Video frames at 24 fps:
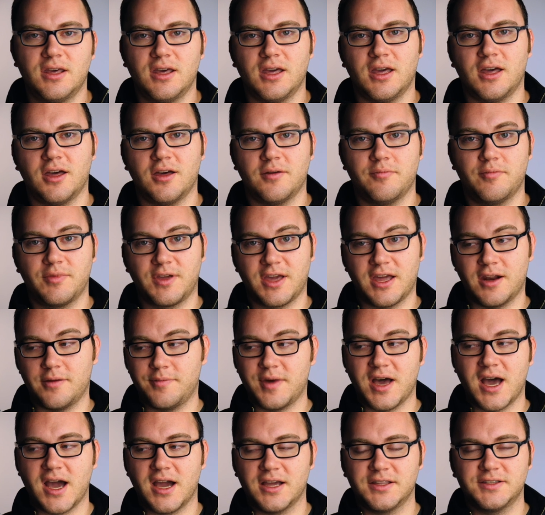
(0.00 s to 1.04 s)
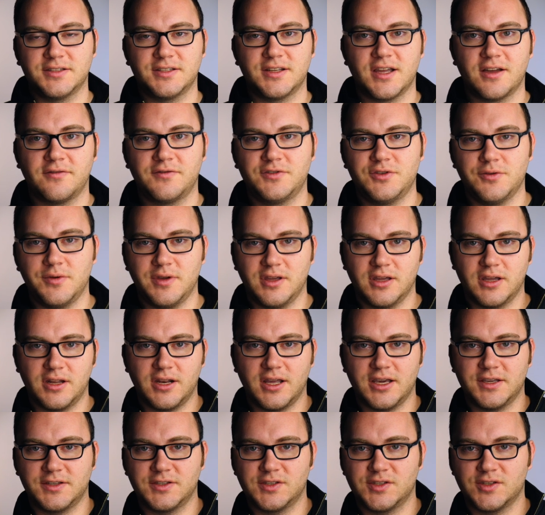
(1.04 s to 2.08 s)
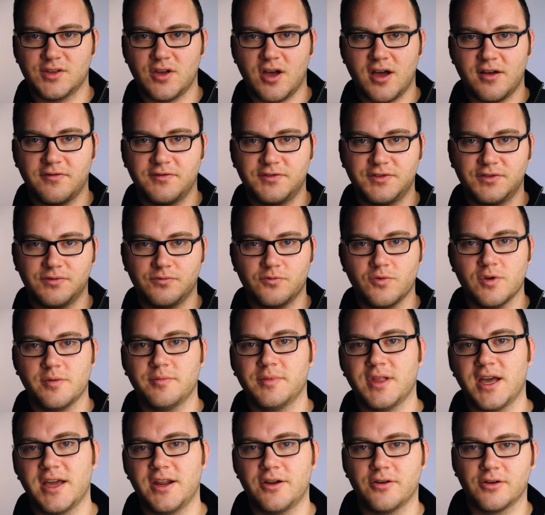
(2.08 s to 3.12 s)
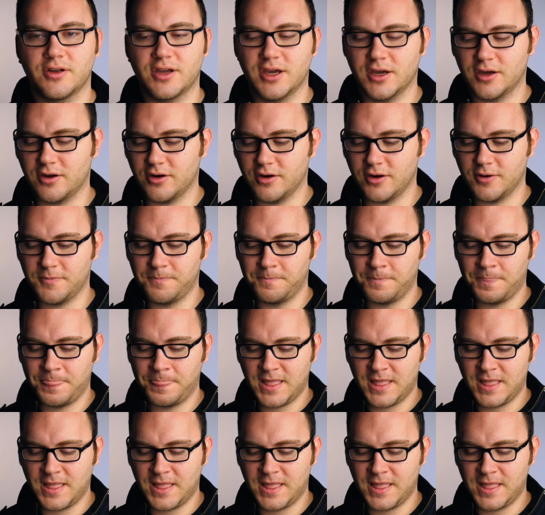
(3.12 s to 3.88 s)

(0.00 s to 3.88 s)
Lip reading: kind of behind stuff, doing a nice soft rim light or kicker.